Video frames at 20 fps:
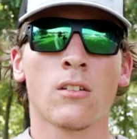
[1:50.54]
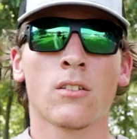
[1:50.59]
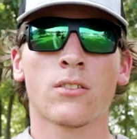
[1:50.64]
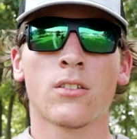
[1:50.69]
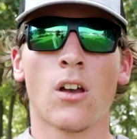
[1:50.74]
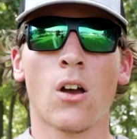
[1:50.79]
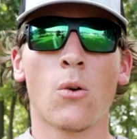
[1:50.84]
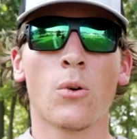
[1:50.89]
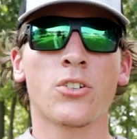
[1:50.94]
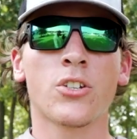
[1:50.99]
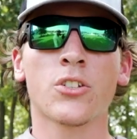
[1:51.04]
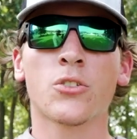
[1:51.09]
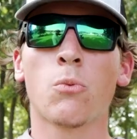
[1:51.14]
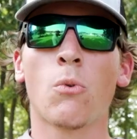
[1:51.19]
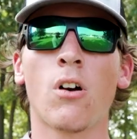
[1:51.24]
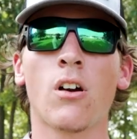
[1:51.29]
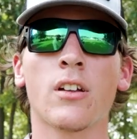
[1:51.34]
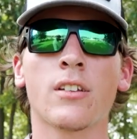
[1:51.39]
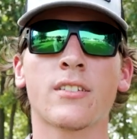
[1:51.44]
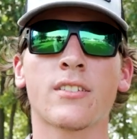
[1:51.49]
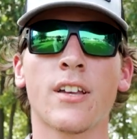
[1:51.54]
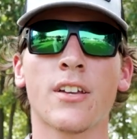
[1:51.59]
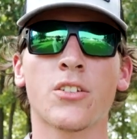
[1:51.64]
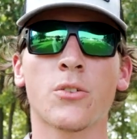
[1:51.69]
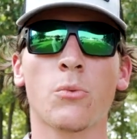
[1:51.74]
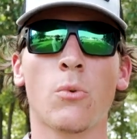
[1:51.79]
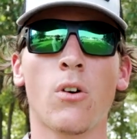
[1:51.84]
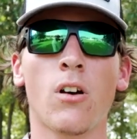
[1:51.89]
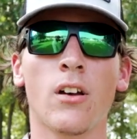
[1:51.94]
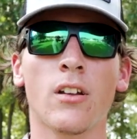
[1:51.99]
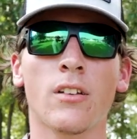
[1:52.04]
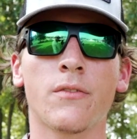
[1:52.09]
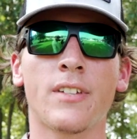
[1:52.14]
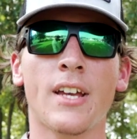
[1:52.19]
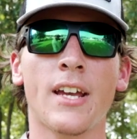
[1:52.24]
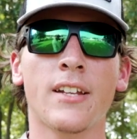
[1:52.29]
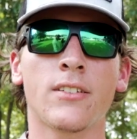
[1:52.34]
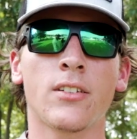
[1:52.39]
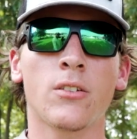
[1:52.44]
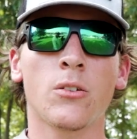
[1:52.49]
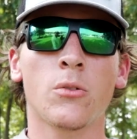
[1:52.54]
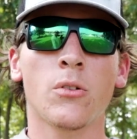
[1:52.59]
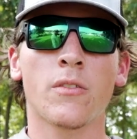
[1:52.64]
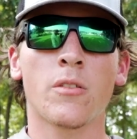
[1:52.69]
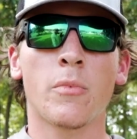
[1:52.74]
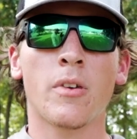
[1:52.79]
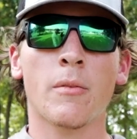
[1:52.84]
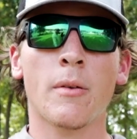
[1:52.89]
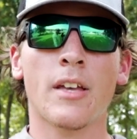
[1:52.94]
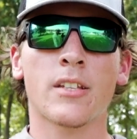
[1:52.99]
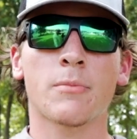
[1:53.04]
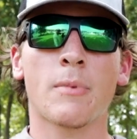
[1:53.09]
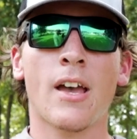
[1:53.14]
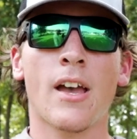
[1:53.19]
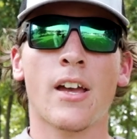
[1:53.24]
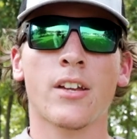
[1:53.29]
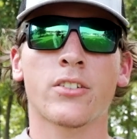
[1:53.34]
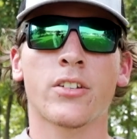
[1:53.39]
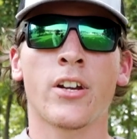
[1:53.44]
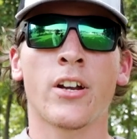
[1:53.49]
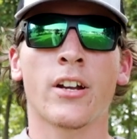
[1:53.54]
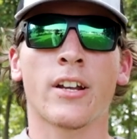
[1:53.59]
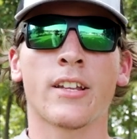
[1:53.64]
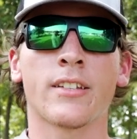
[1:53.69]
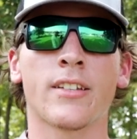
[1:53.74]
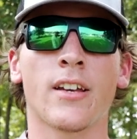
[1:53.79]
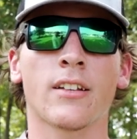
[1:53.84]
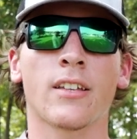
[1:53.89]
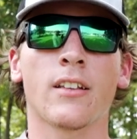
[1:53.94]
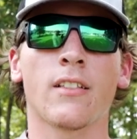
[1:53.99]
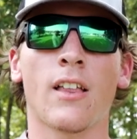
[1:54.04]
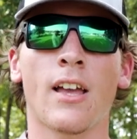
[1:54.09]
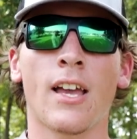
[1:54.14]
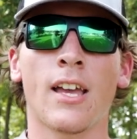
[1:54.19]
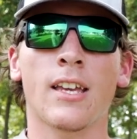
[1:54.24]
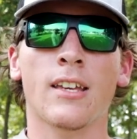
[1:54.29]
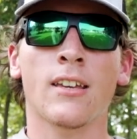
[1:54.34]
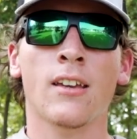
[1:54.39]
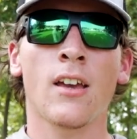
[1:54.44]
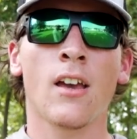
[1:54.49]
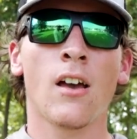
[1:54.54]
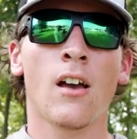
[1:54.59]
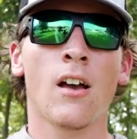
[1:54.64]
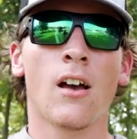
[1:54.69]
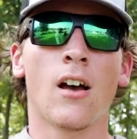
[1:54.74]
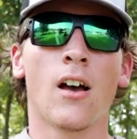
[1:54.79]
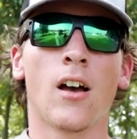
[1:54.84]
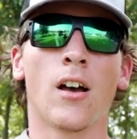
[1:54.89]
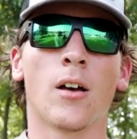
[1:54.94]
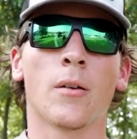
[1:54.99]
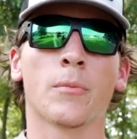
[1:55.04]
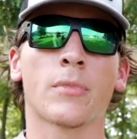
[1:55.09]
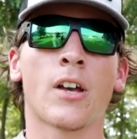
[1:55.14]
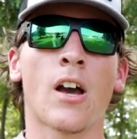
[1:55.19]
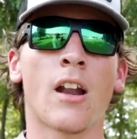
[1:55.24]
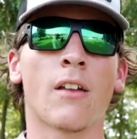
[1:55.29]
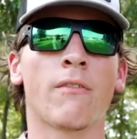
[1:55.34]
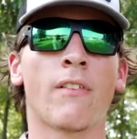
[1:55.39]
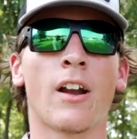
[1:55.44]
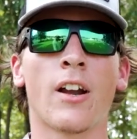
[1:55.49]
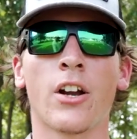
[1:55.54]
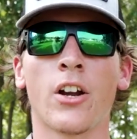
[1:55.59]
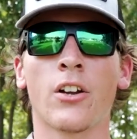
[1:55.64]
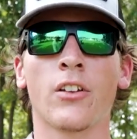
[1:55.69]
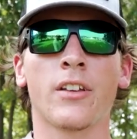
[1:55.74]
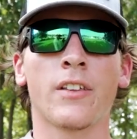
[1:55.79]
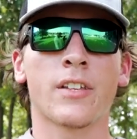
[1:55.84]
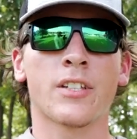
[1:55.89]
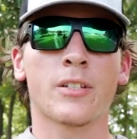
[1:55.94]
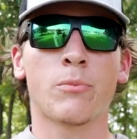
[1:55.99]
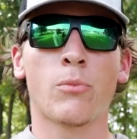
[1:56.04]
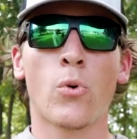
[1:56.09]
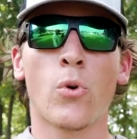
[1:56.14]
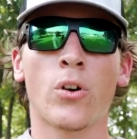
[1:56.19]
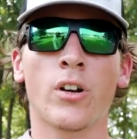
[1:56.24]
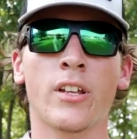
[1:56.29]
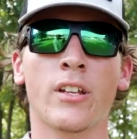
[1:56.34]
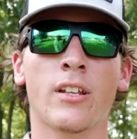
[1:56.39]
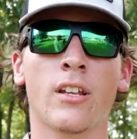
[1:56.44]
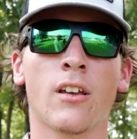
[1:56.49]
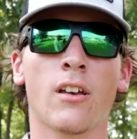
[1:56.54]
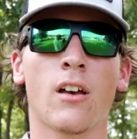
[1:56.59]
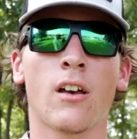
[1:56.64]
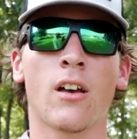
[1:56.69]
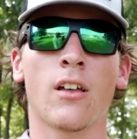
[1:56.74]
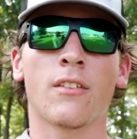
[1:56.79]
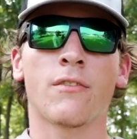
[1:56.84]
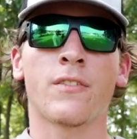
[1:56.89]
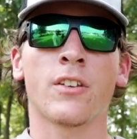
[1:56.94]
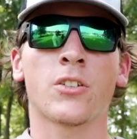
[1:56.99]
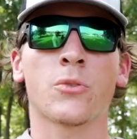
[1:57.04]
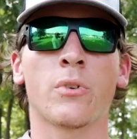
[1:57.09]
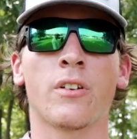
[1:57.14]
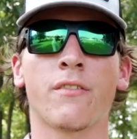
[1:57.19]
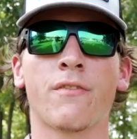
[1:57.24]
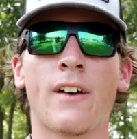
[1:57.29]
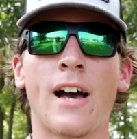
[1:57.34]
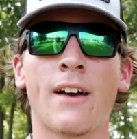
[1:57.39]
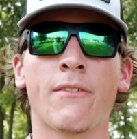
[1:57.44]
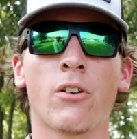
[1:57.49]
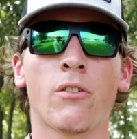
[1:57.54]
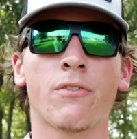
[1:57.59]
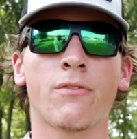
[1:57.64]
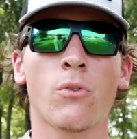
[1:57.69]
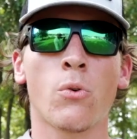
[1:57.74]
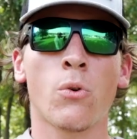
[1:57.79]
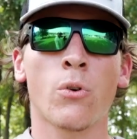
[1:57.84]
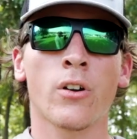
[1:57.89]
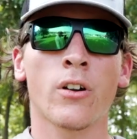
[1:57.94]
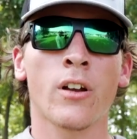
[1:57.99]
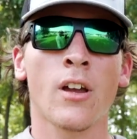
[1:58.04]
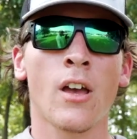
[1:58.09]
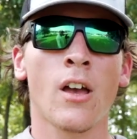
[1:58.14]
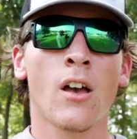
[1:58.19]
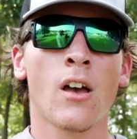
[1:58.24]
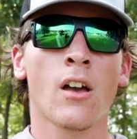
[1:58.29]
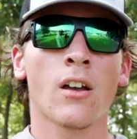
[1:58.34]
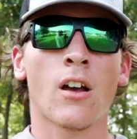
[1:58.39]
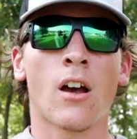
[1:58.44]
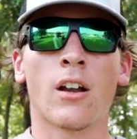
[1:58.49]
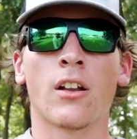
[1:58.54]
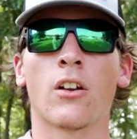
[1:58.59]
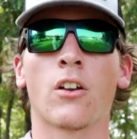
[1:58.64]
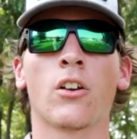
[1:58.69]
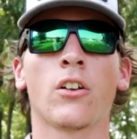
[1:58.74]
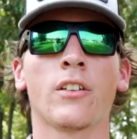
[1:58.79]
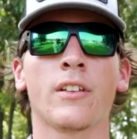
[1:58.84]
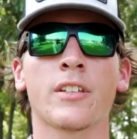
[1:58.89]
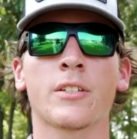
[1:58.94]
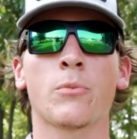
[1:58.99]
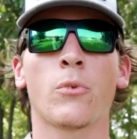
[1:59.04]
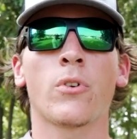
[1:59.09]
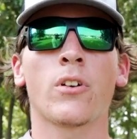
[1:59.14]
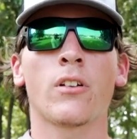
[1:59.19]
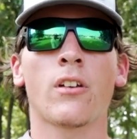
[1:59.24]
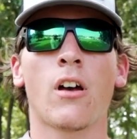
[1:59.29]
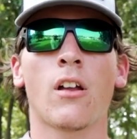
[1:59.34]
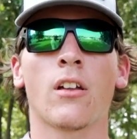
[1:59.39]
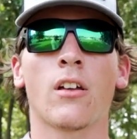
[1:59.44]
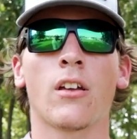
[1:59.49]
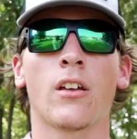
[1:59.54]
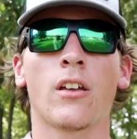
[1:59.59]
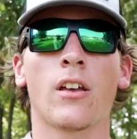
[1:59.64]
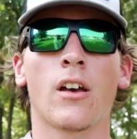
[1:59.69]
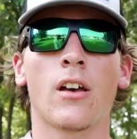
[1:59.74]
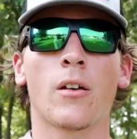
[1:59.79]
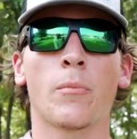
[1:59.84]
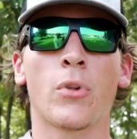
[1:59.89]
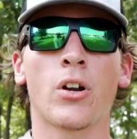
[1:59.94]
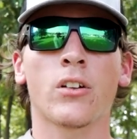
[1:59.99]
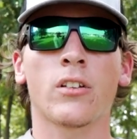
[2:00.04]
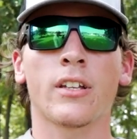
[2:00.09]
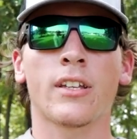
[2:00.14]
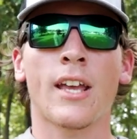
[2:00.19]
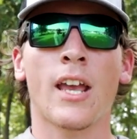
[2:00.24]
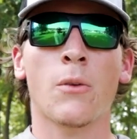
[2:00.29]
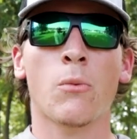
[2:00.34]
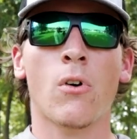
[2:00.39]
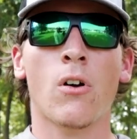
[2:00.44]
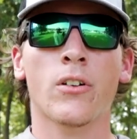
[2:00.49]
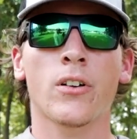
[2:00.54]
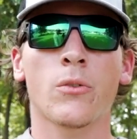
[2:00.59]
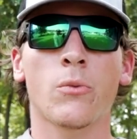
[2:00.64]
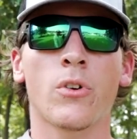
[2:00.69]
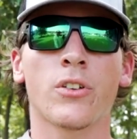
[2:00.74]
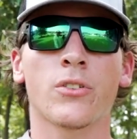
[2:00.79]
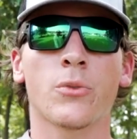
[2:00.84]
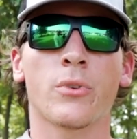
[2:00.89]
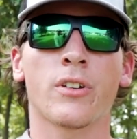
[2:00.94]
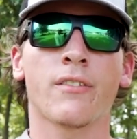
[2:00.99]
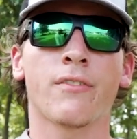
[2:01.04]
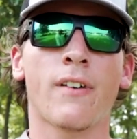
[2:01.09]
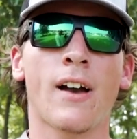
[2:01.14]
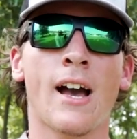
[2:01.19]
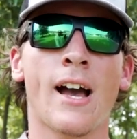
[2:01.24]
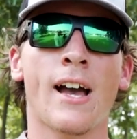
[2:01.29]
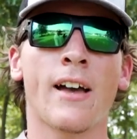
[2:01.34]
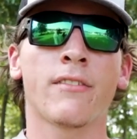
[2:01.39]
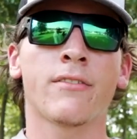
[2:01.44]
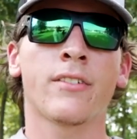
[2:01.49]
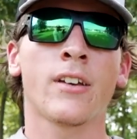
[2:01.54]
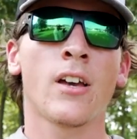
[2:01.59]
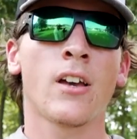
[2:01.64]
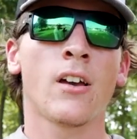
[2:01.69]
So we just won session one of day two of the Big Bass Bash here at Kentucky Lake. Um, caught it very early this morning. Uh, the fish went five oh four. Caught it early this morning on a uh, Berkeley Canewalker one twenty-five,